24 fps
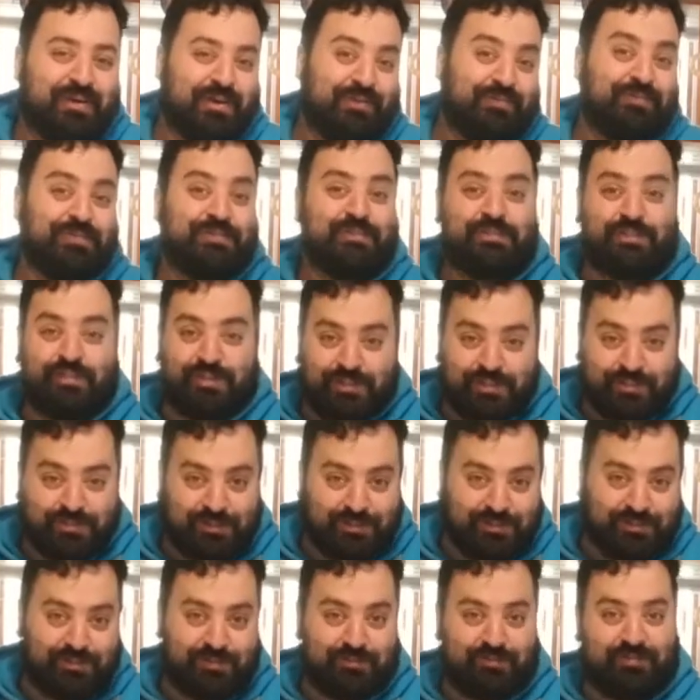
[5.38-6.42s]
Cirque du
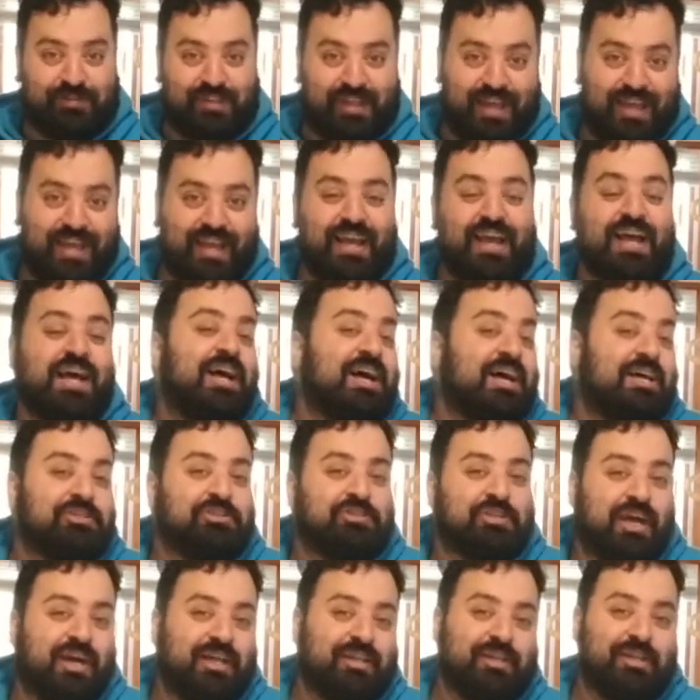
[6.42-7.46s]
Souffle, a
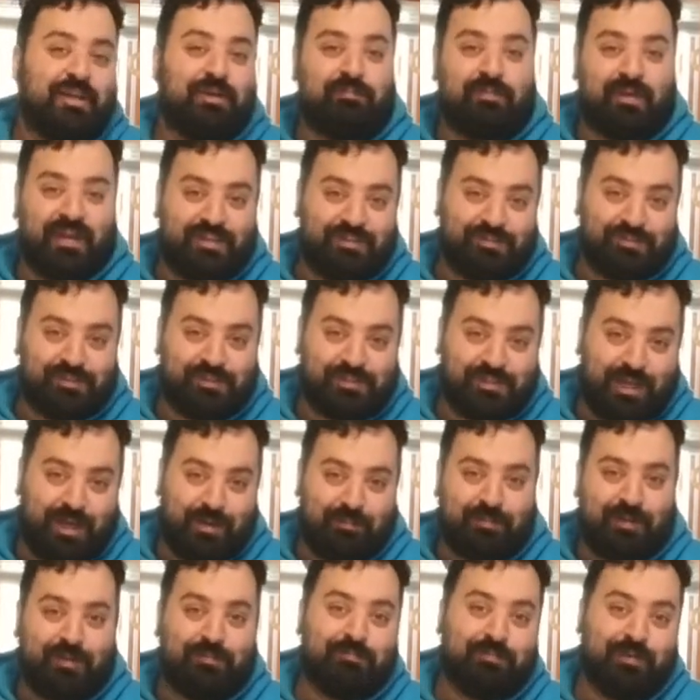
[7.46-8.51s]
chocolate and pastry
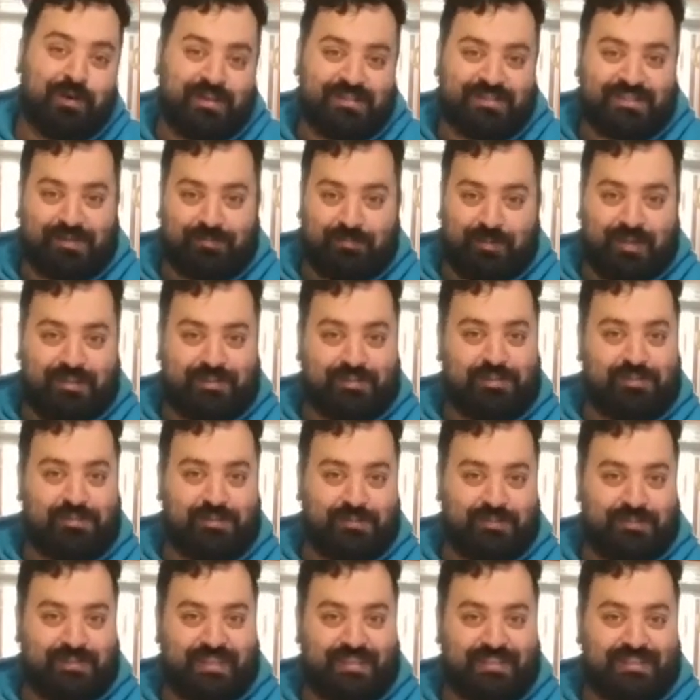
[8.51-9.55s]
shop in Boston,
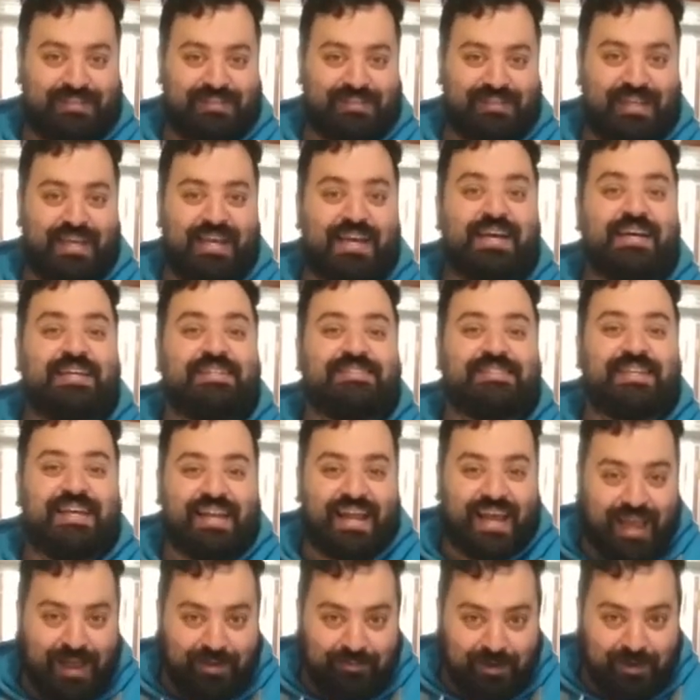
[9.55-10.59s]
Massachusetts.
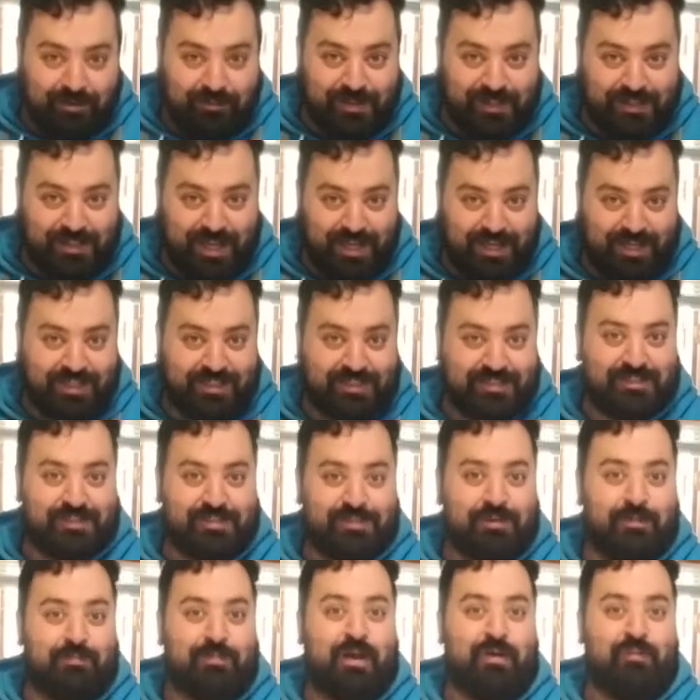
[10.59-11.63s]
Today I'm going to be talking to
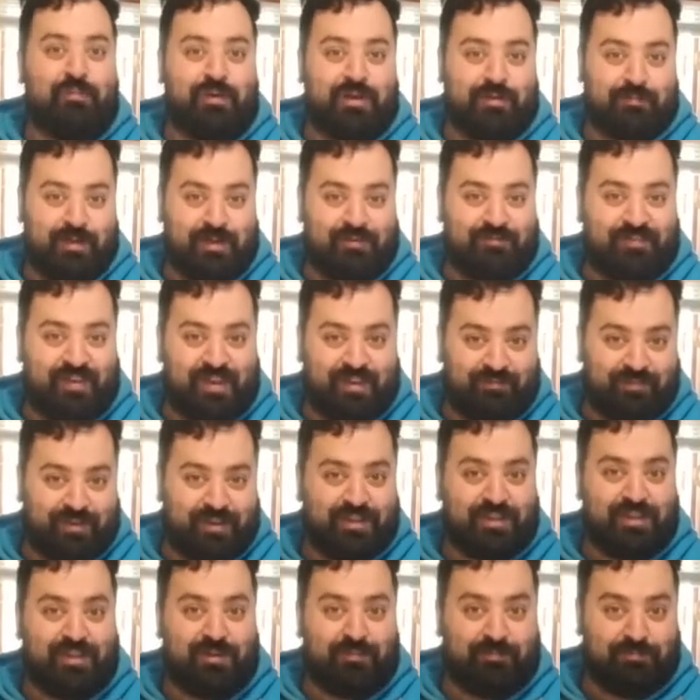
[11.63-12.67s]
you about one of my
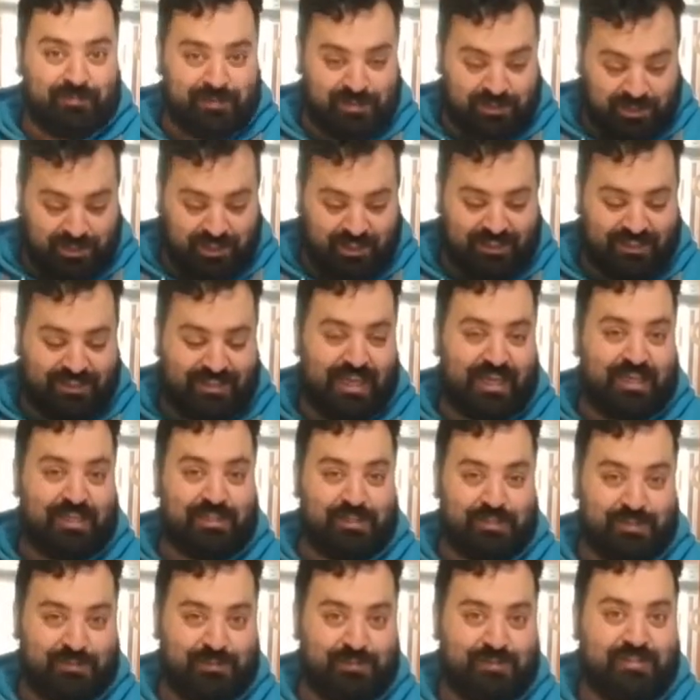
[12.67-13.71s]
favorite machines I
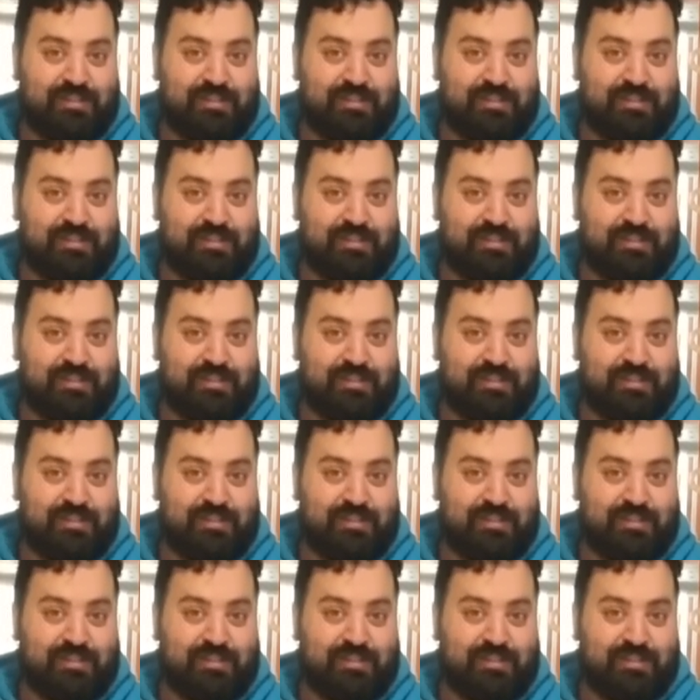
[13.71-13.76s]
use,